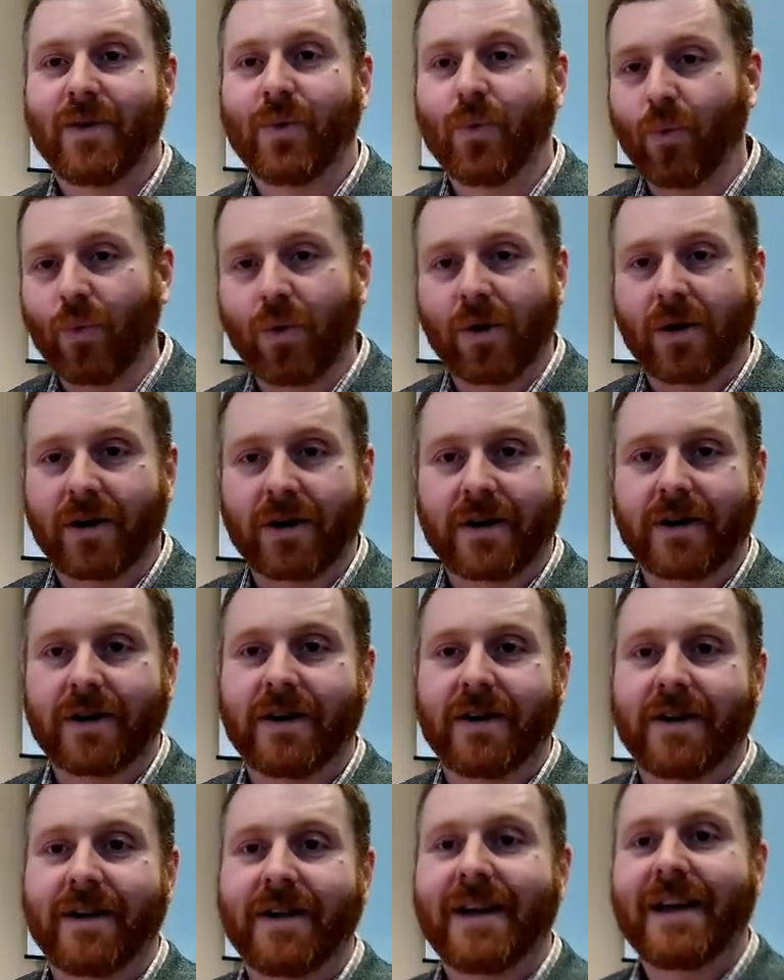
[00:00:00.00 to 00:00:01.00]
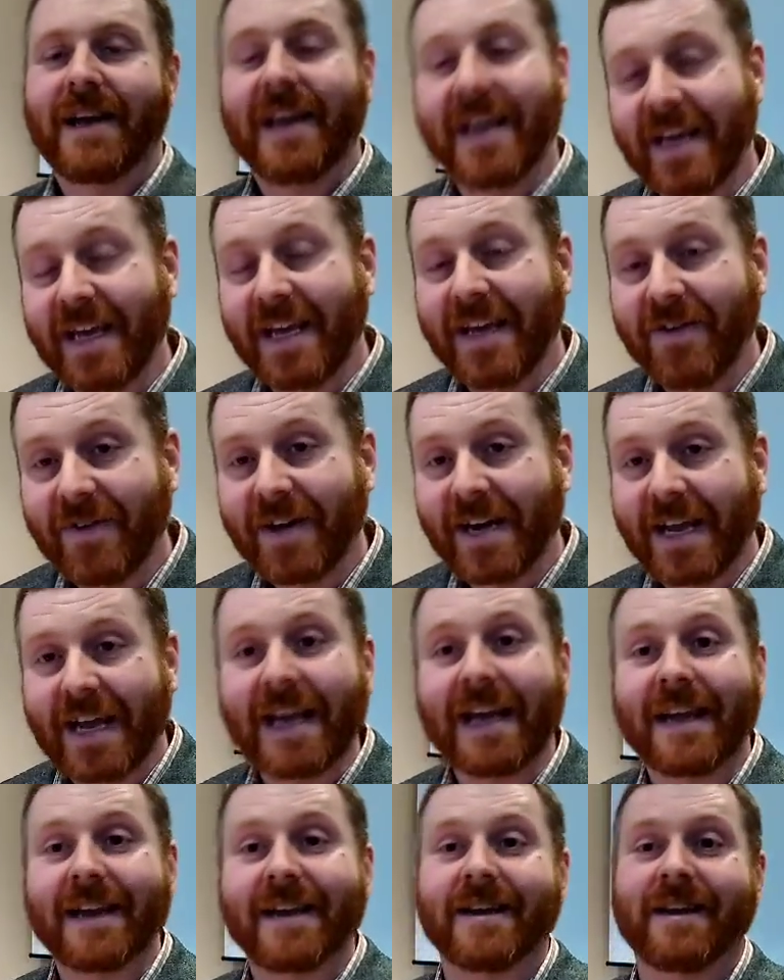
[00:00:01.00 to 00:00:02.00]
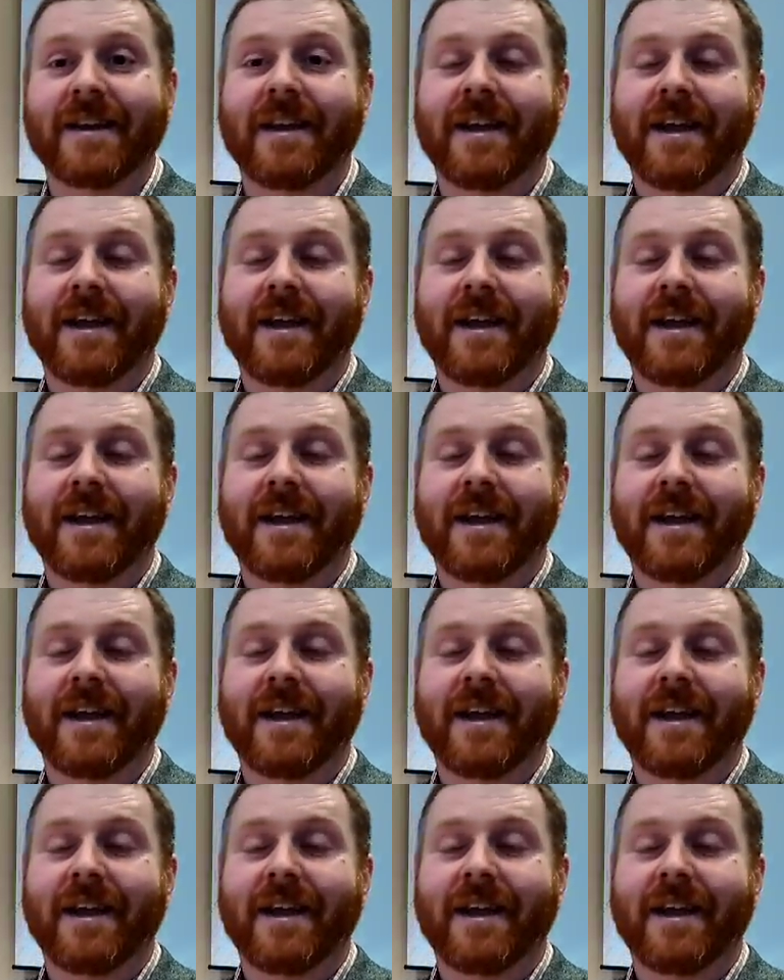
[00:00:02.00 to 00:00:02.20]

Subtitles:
work, even in